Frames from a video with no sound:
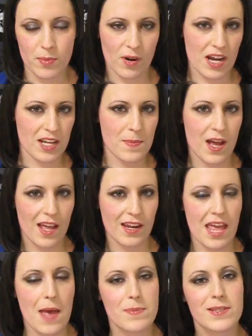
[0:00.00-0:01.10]

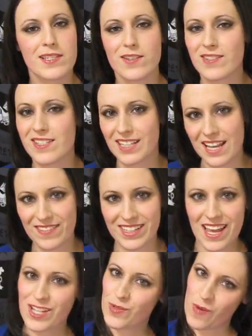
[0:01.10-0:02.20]
Barakamon episodes 11
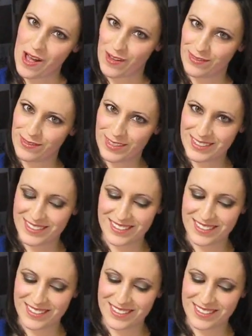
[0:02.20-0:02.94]
and 12.